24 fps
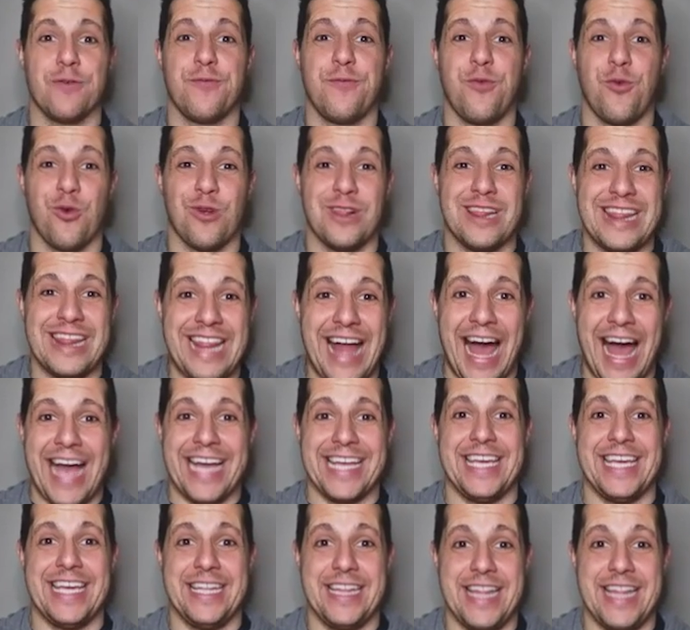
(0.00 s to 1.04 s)
for
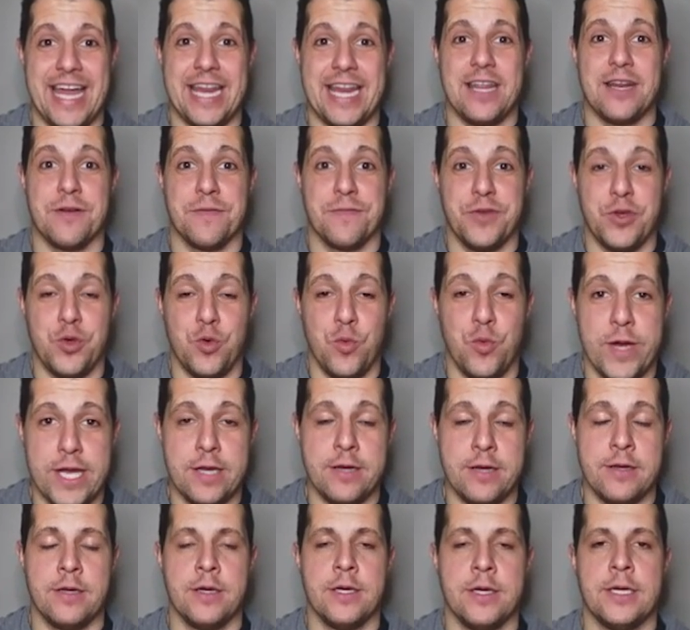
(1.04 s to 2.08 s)
locking that interview
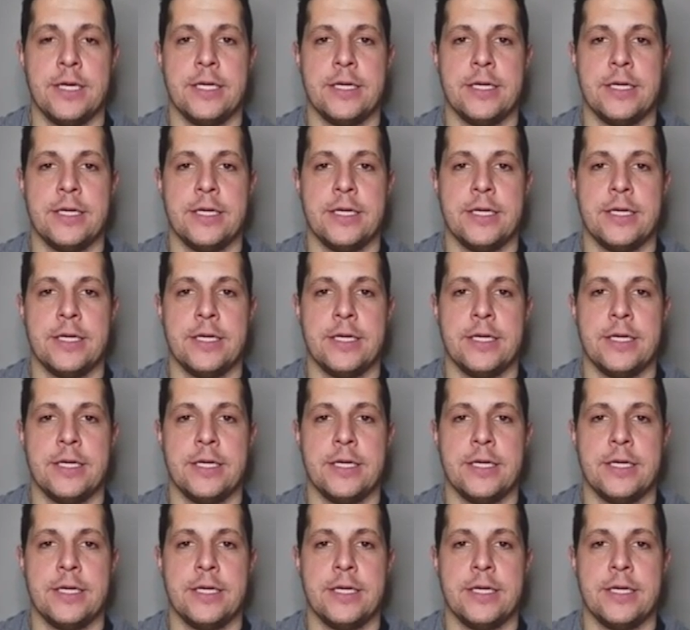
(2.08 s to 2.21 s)
in.